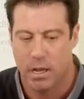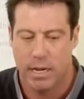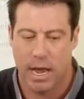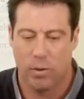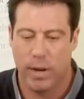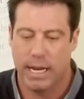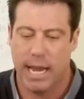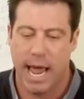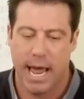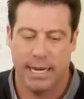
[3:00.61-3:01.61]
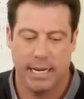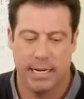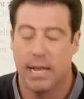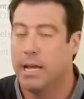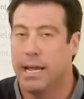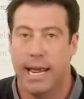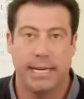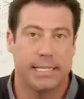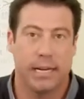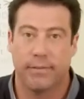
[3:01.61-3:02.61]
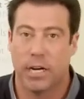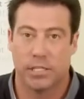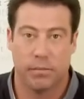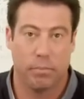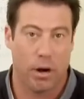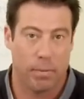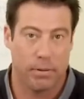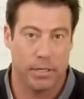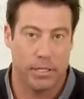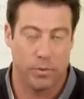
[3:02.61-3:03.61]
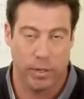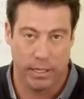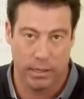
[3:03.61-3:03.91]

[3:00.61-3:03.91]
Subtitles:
Now we can add in any set of custom properties we'd